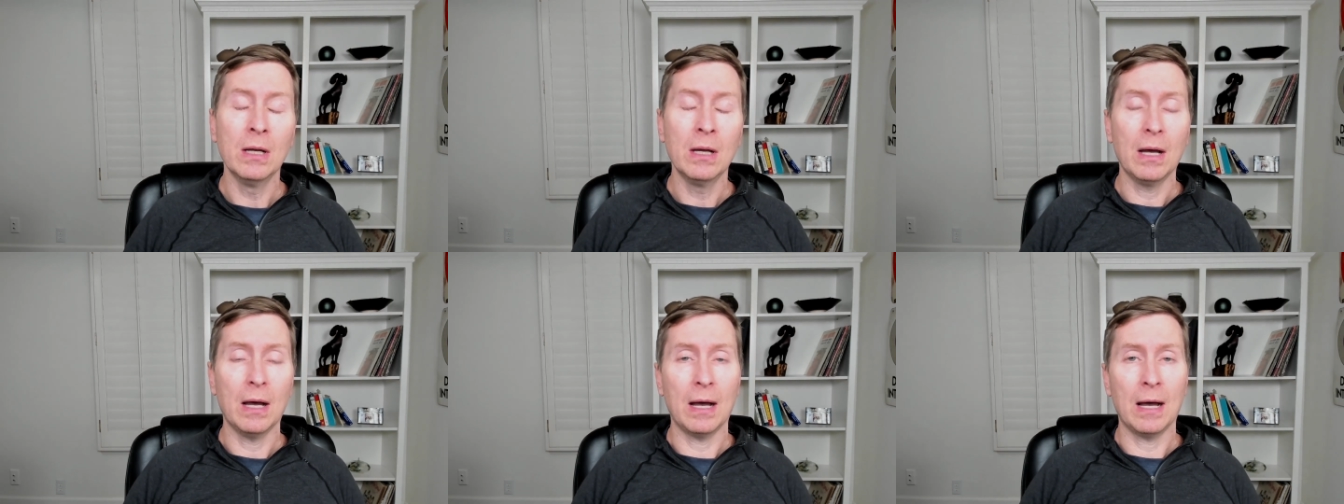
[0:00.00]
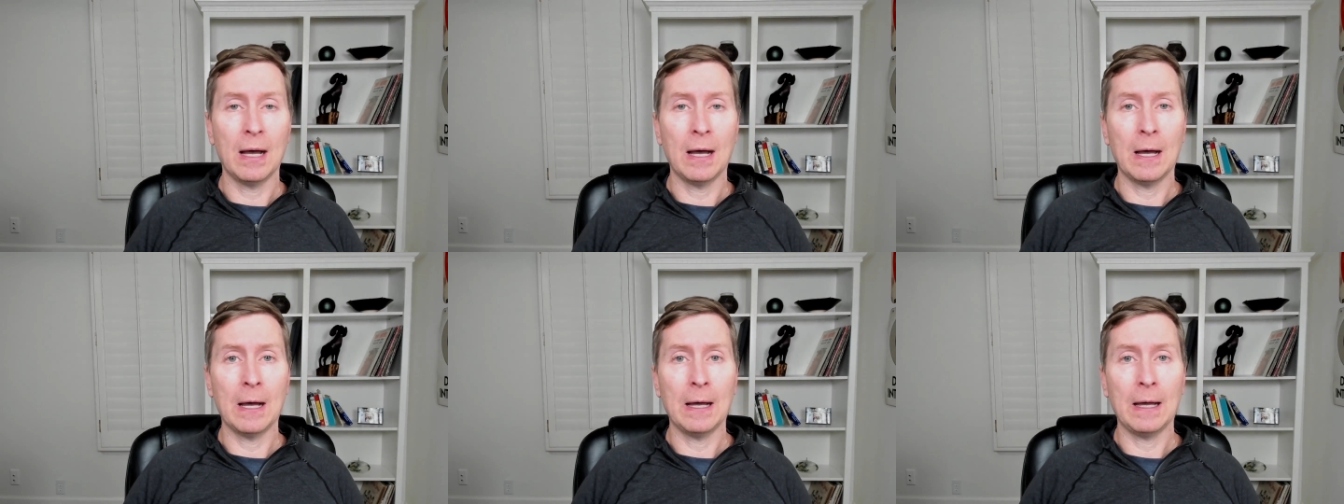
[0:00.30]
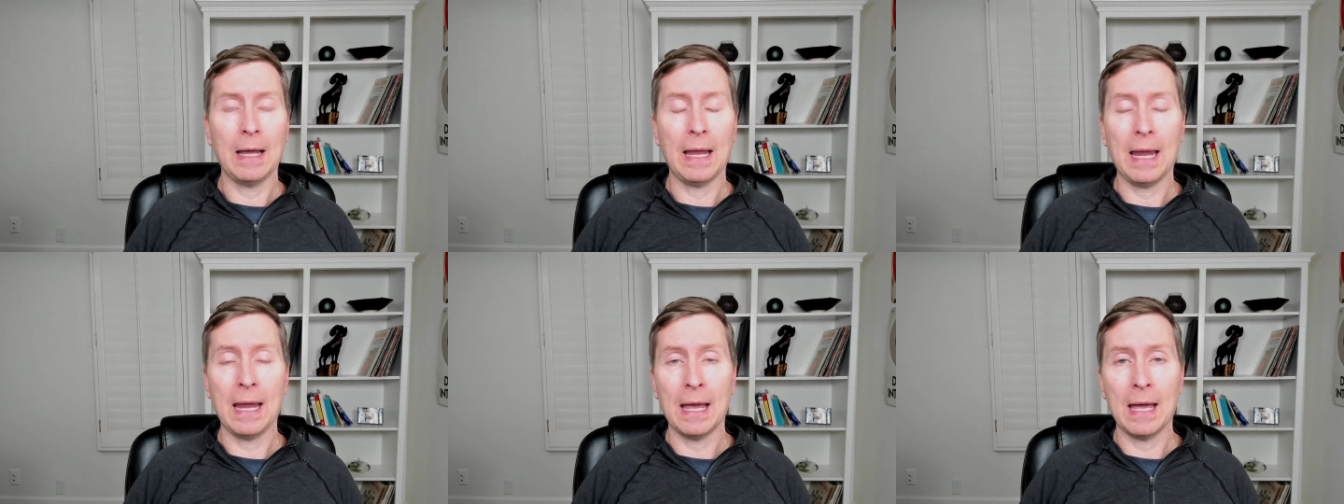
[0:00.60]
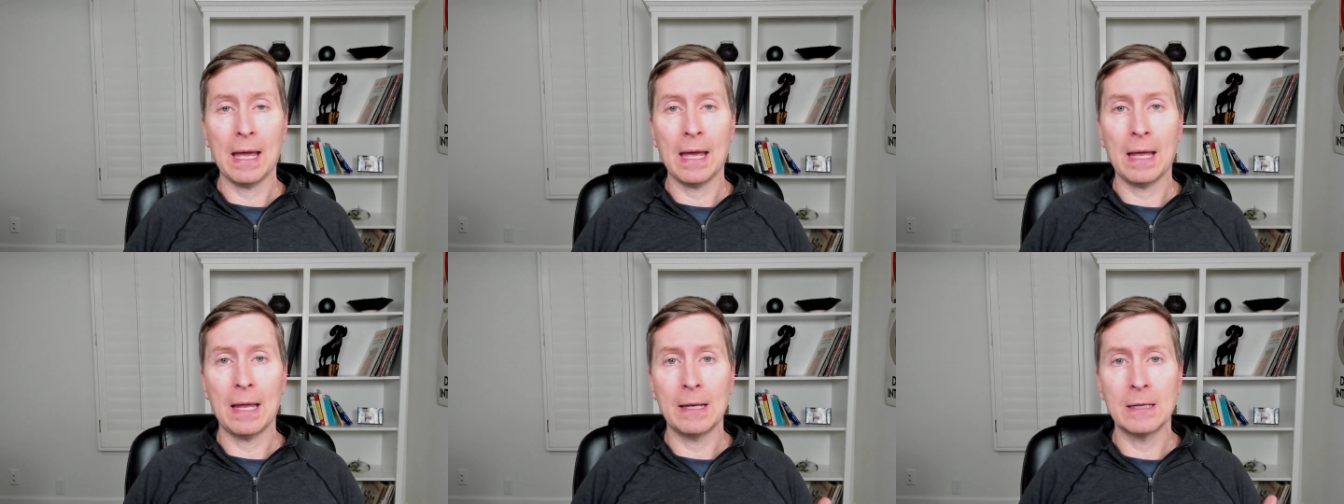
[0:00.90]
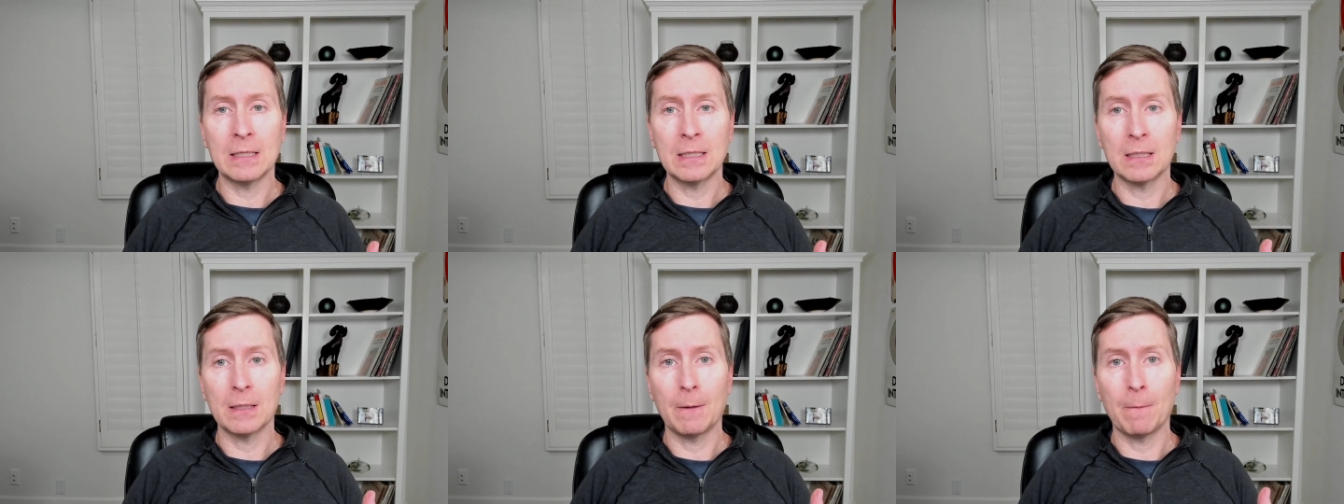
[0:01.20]

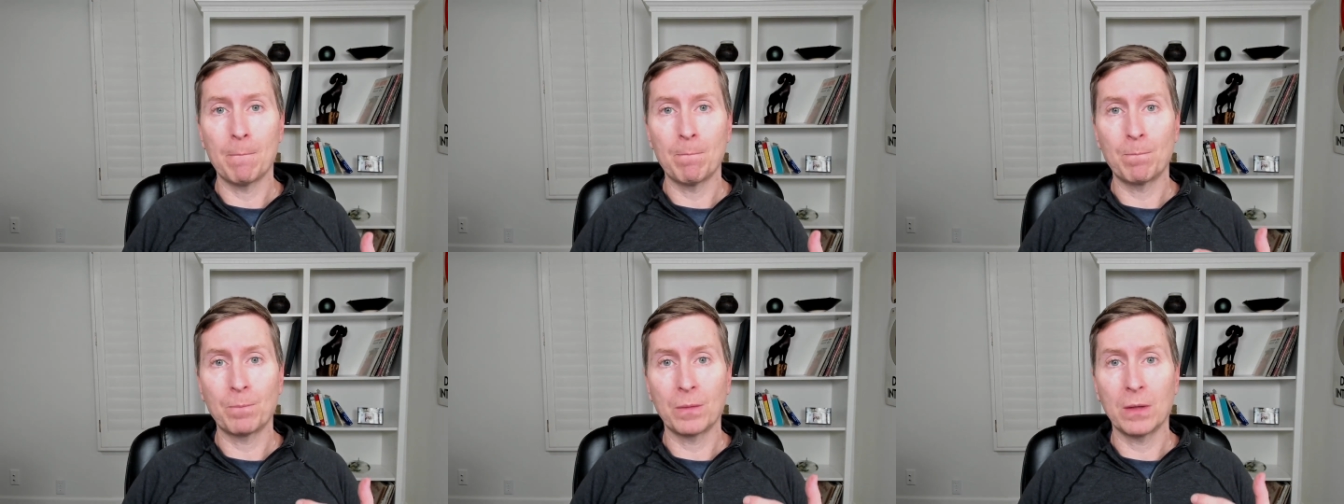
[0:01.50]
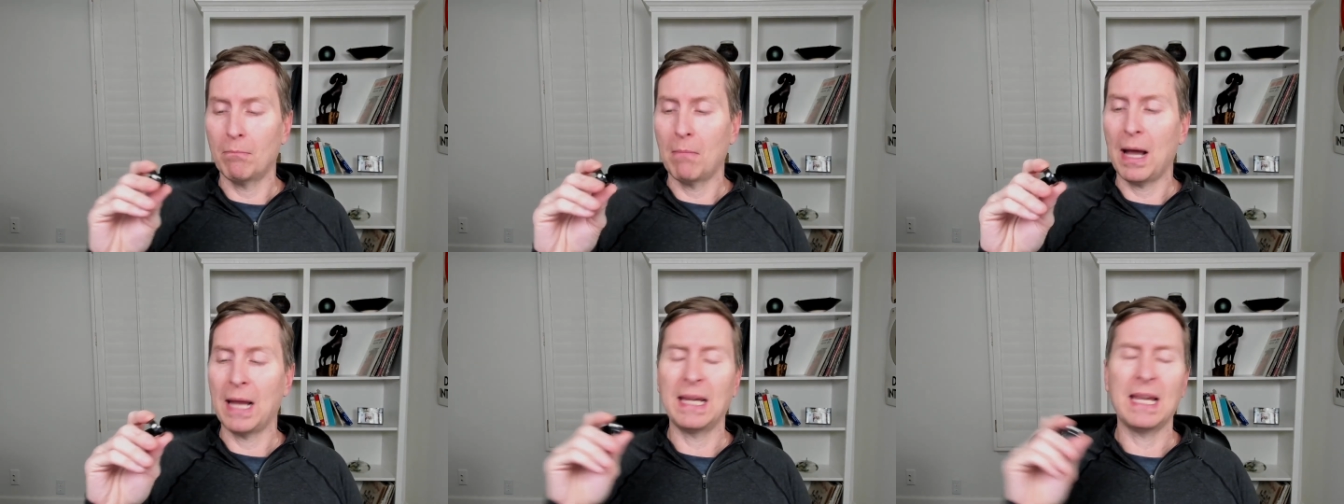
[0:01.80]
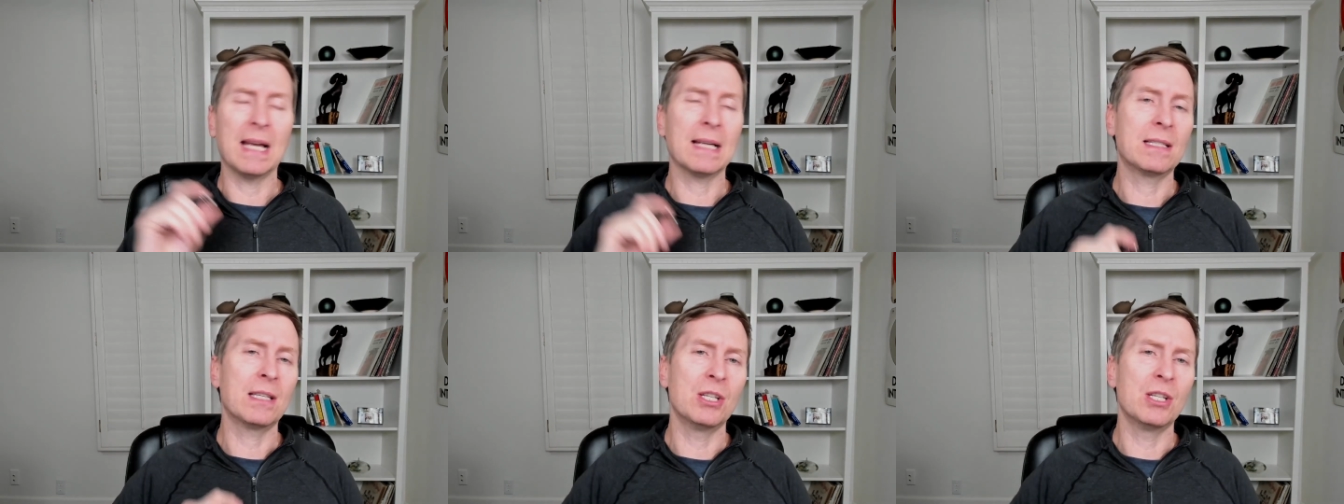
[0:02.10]
And my guess